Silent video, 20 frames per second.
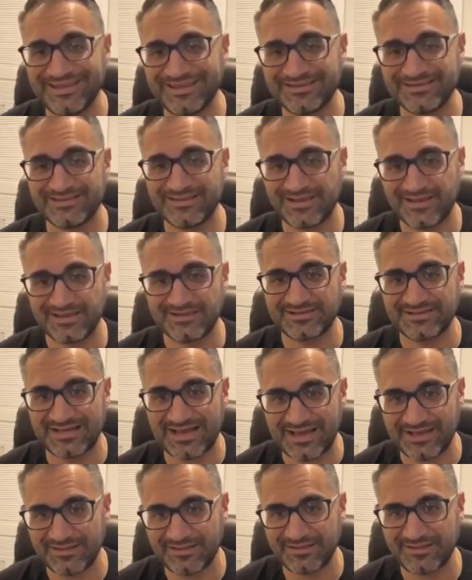is
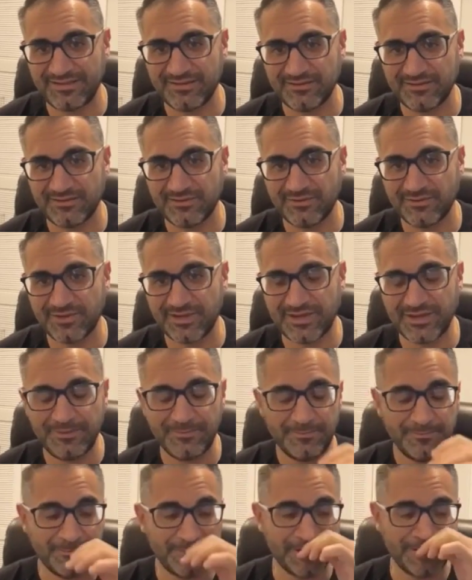exactly,
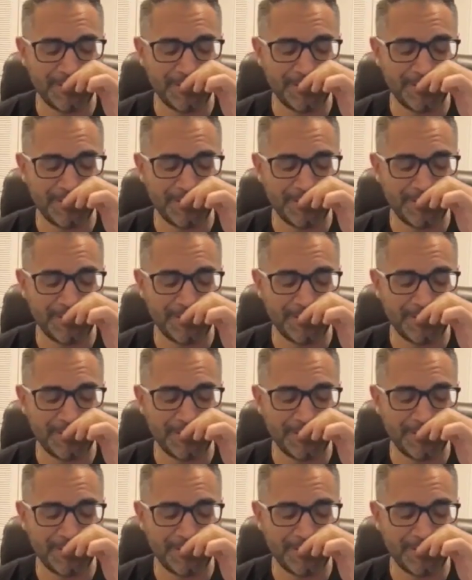okay?